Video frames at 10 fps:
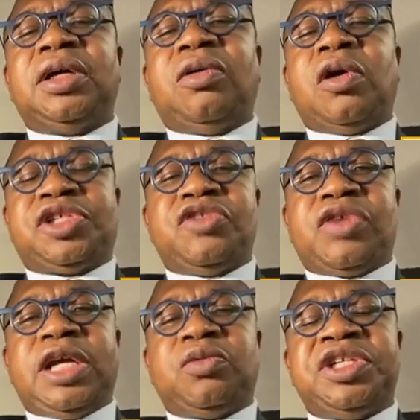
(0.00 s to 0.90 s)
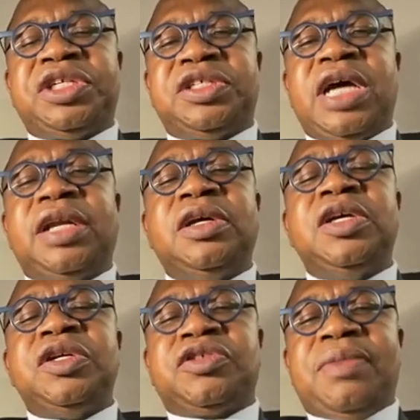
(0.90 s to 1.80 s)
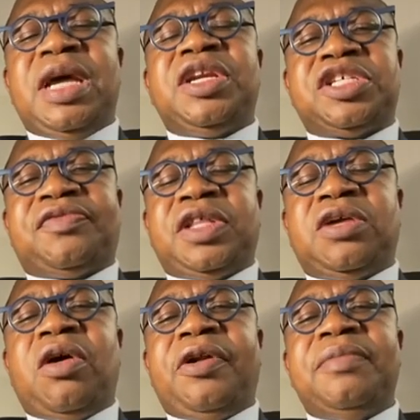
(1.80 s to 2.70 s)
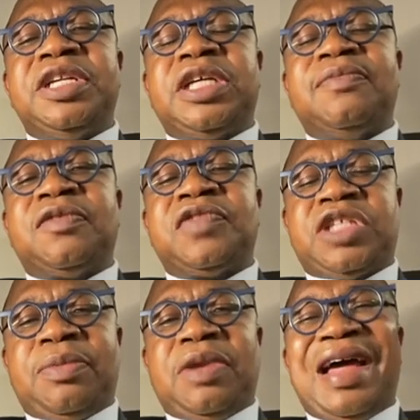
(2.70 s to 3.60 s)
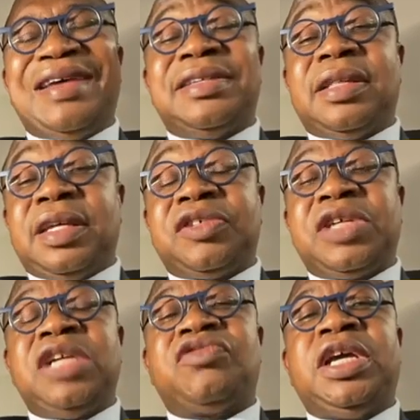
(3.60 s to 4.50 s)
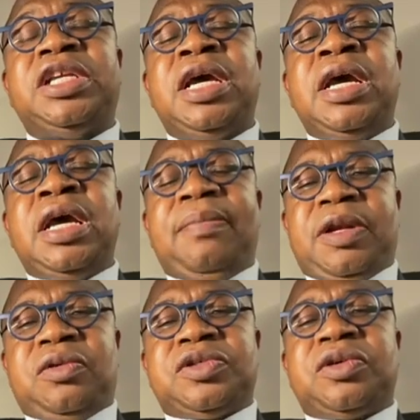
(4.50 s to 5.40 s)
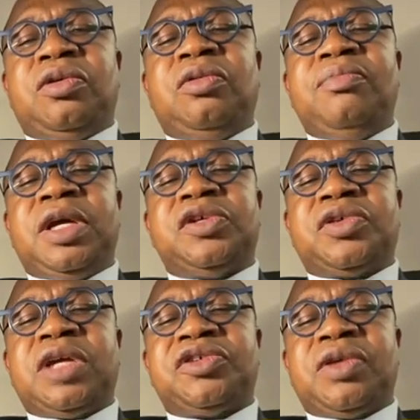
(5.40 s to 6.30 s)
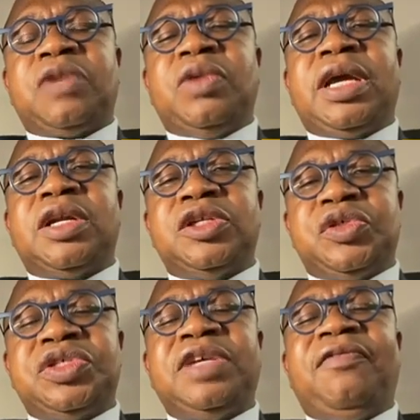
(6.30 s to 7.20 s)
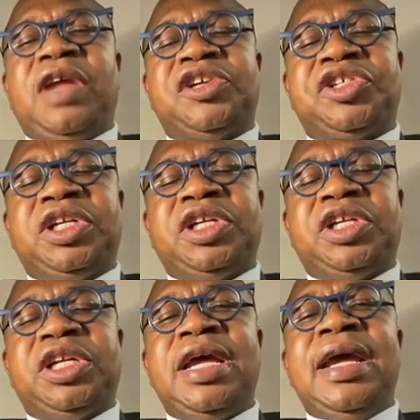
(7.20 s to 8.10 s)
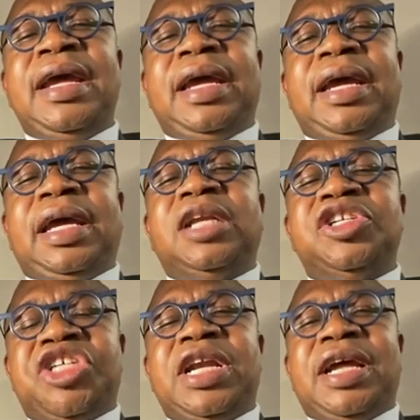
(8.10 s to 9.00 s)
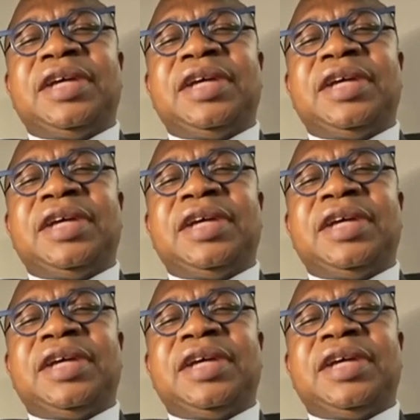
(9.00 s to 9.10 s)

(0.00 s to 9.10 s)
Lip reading: auction rate, which has done tremendous for the economy in terms of stabilizing the exchange rate, but also making sure that we can reduce inflation, engender